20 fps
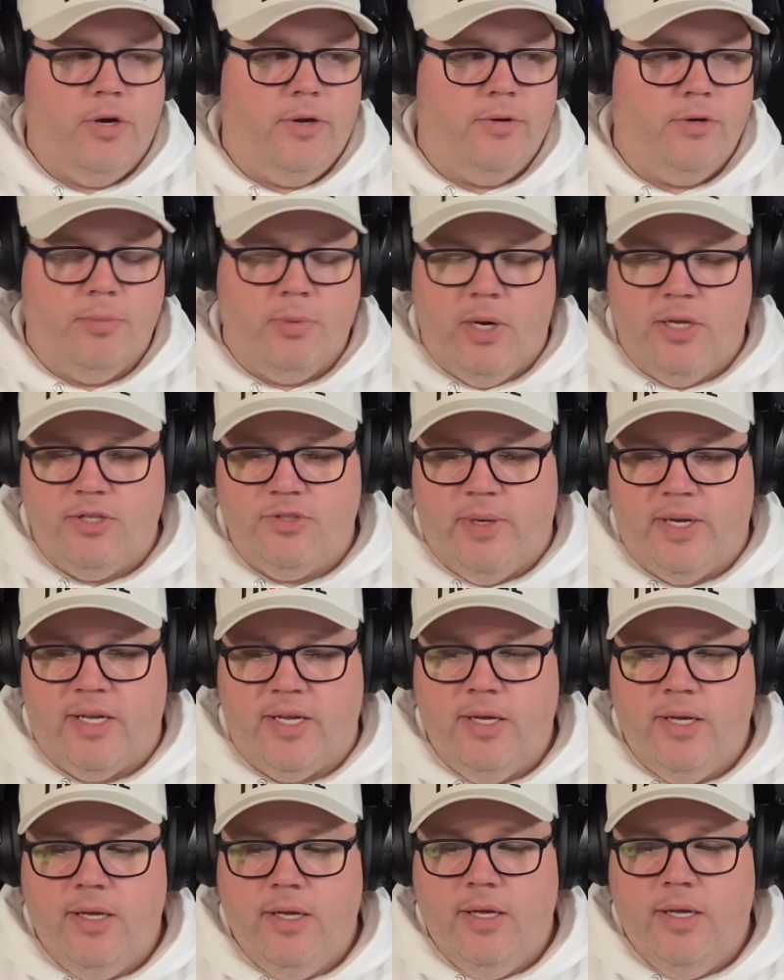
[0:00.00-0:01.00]
Brunswick,
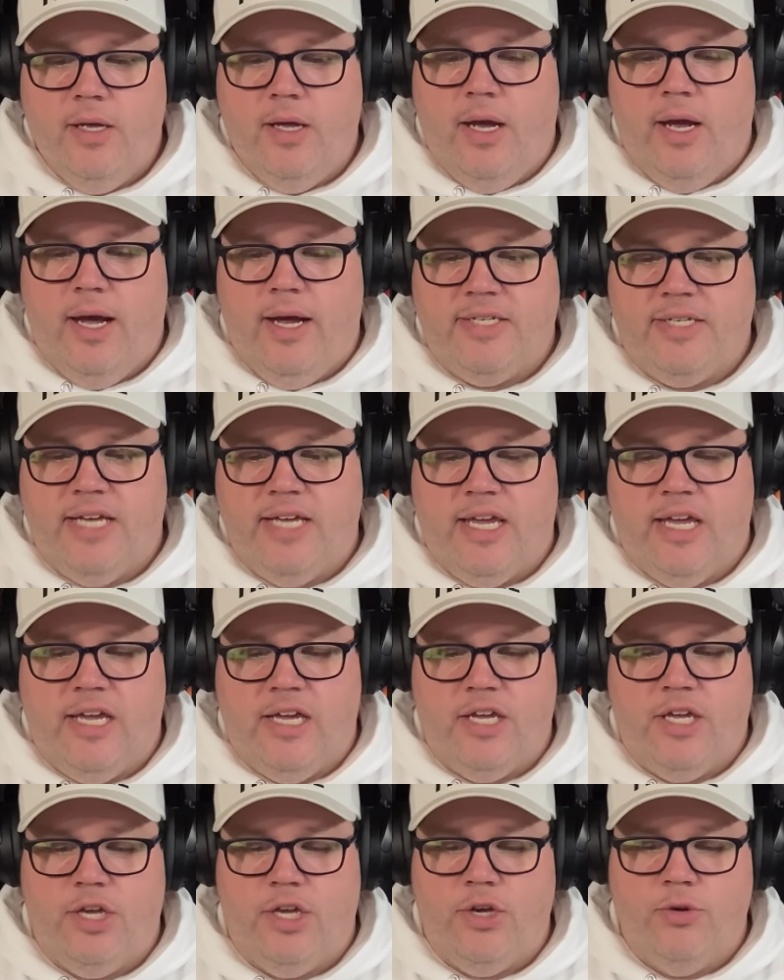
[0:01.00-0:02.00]
taking
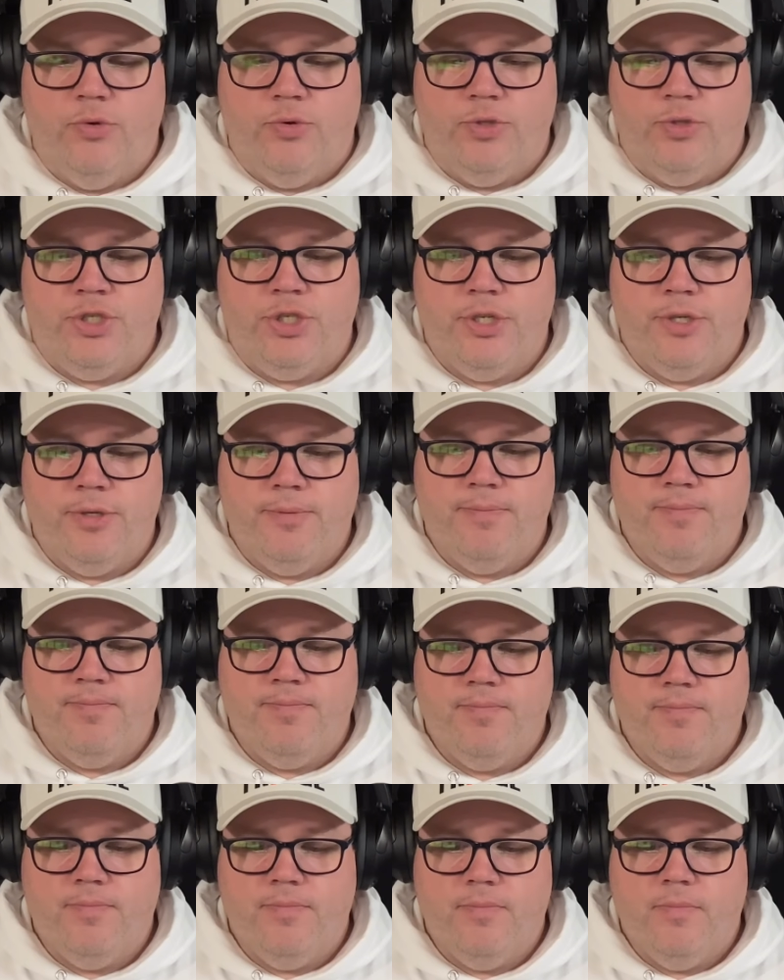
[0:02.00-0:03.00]
a huge
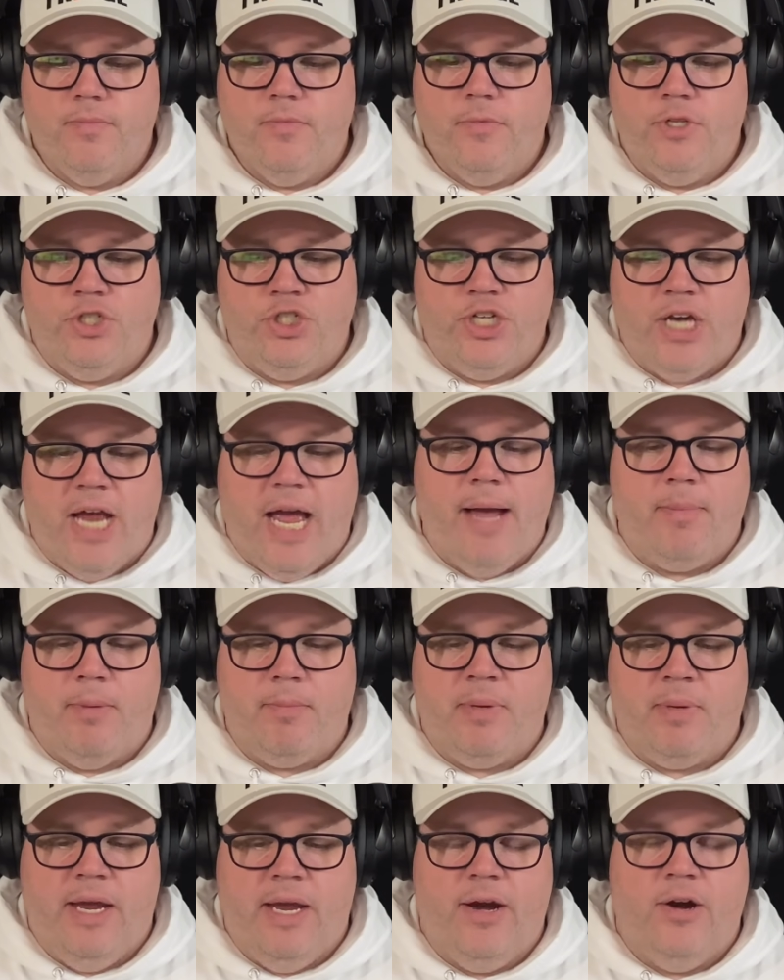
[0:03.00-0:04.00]
jab
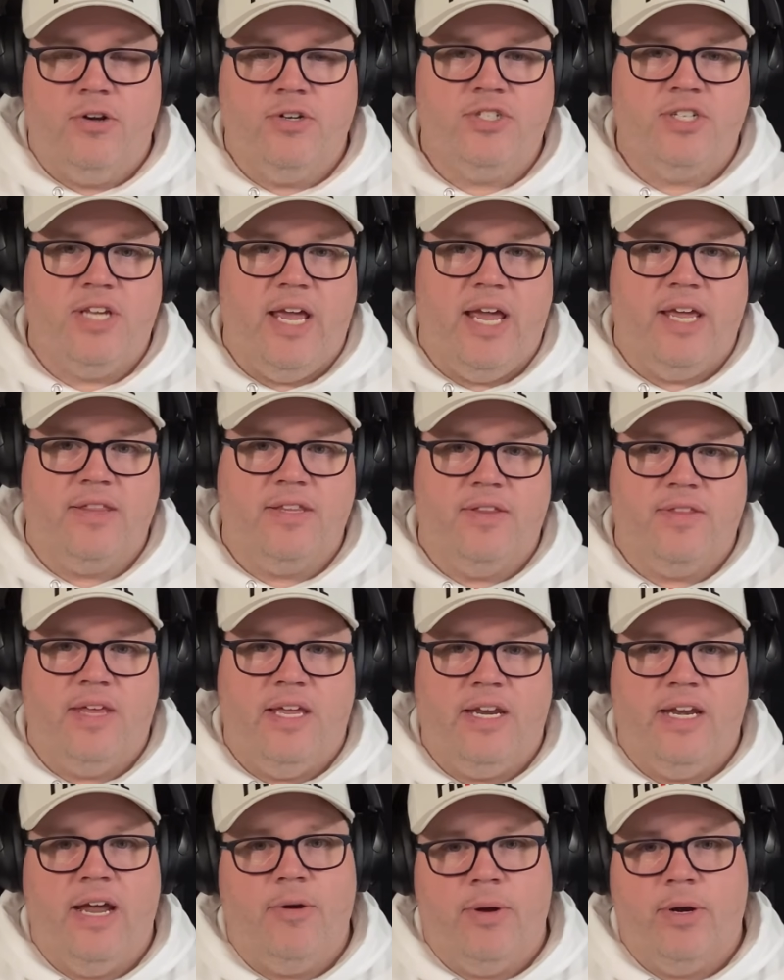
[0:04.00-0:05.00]
at Pierre, saying that
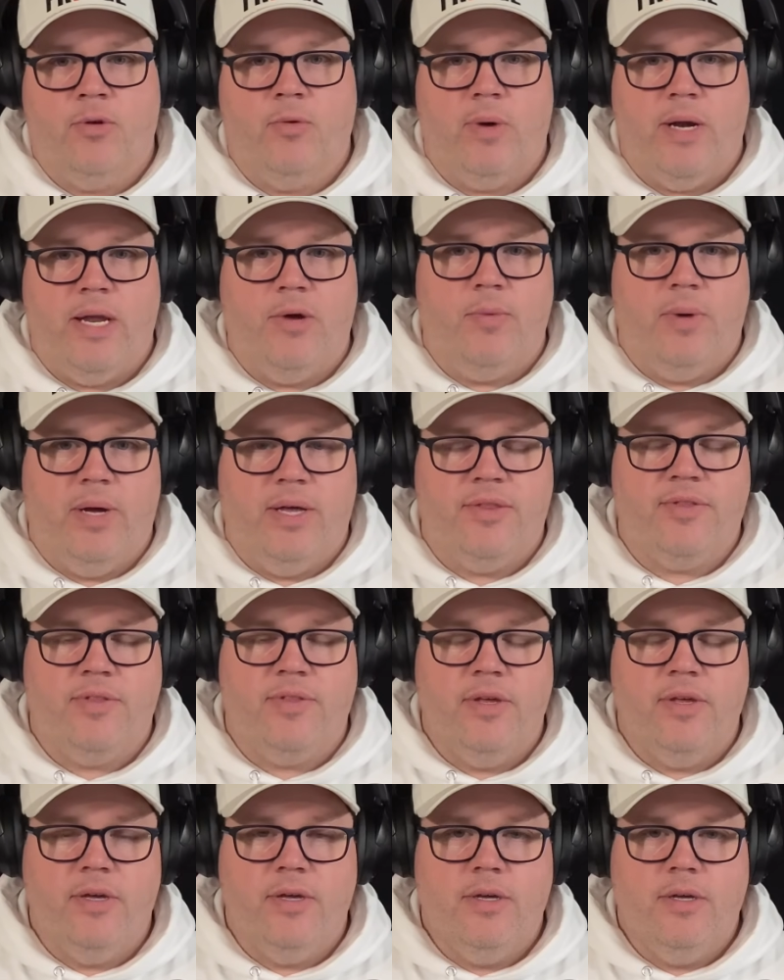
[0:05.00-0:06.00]
they now agree with
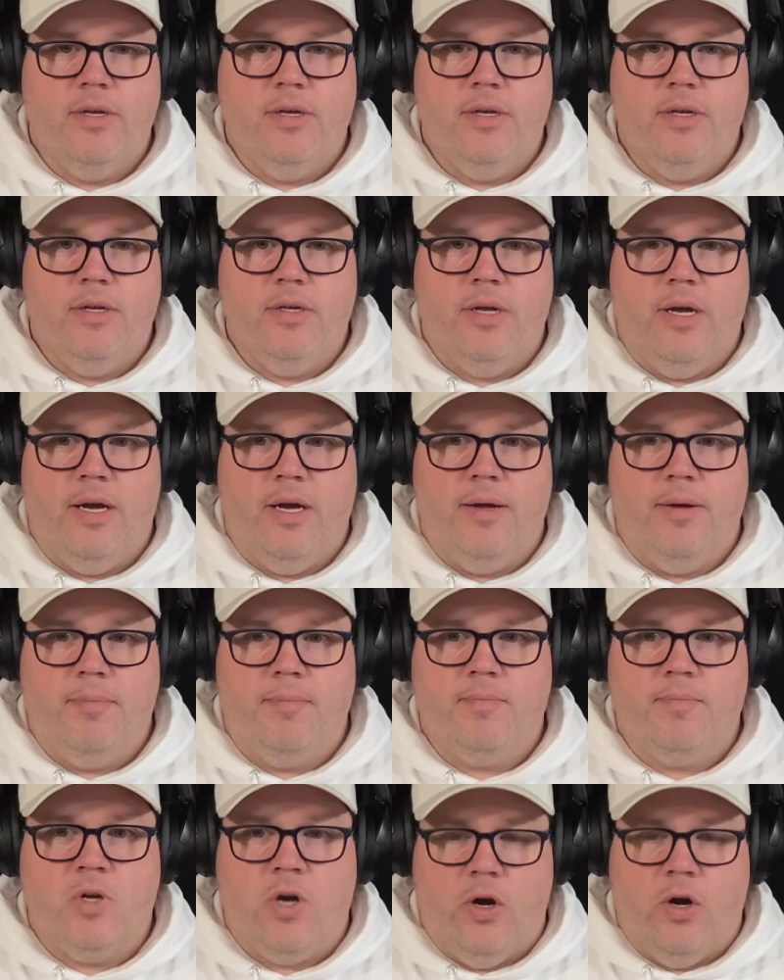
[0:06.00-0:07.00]

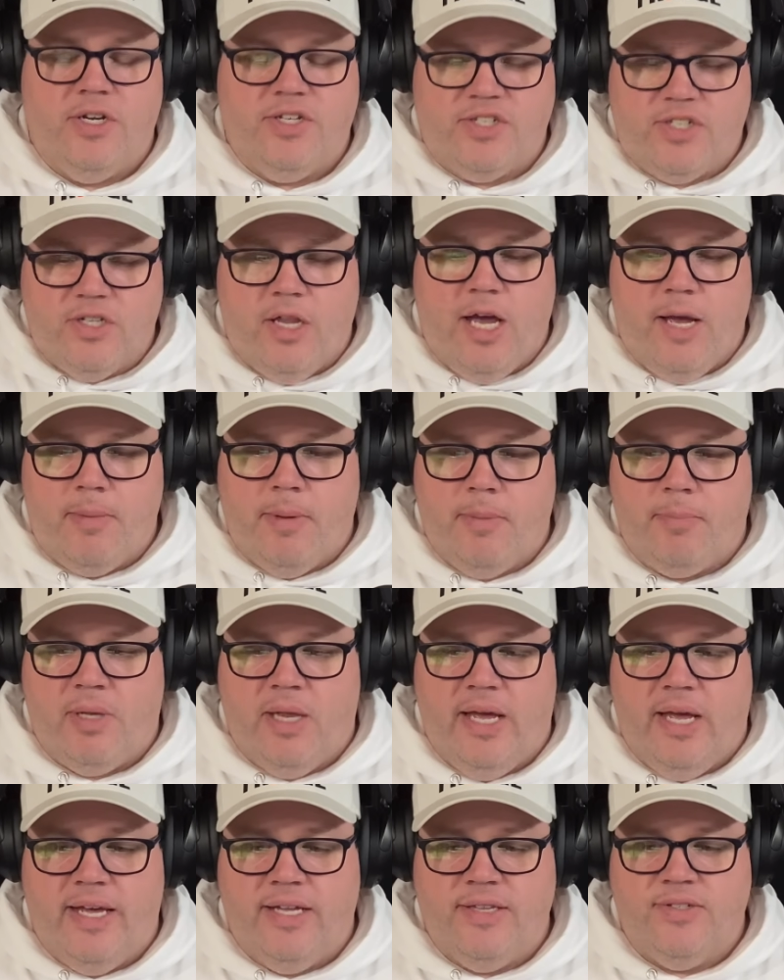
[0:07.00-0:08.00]
Carney's climate
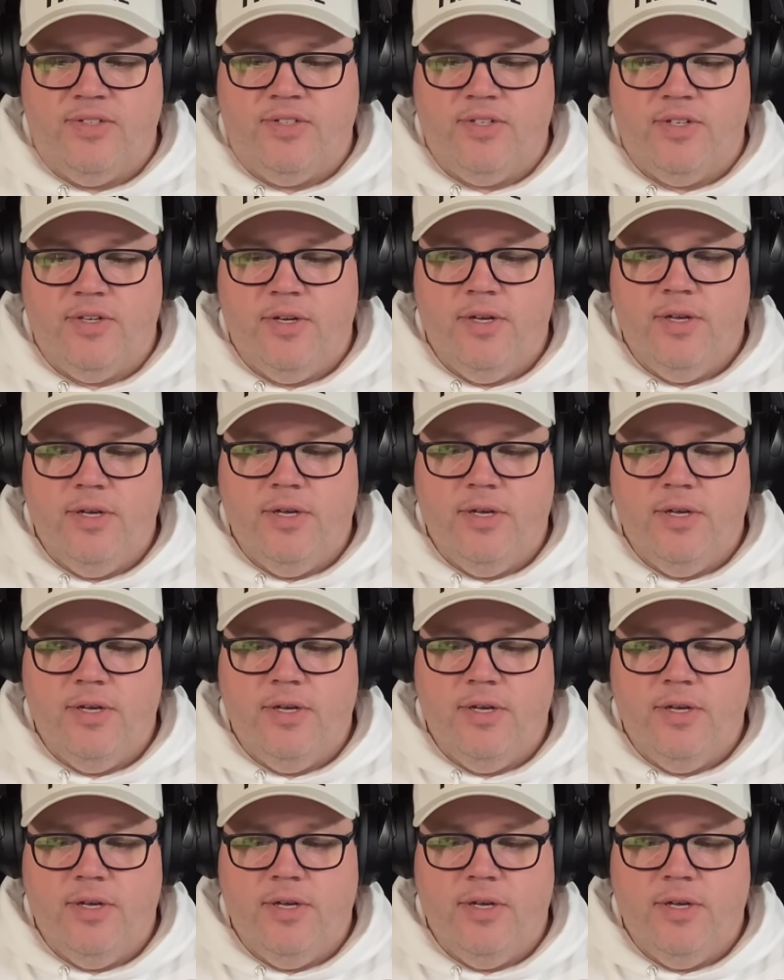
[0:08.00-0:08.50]
plans.